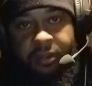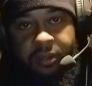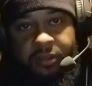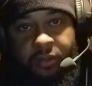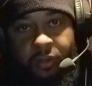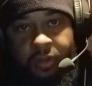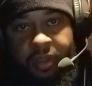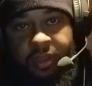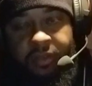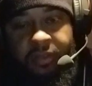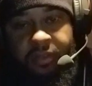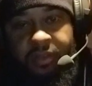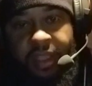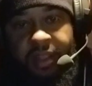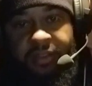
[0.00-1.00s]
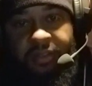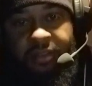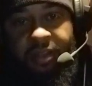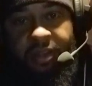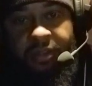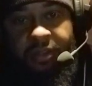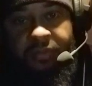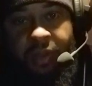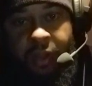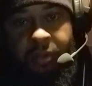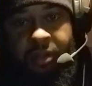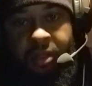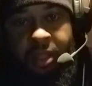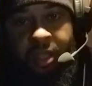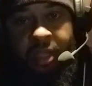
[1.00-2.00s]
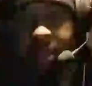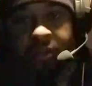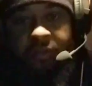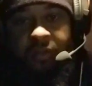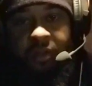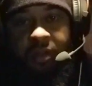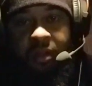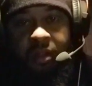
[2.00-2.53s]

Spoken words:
So he's attached to these very things.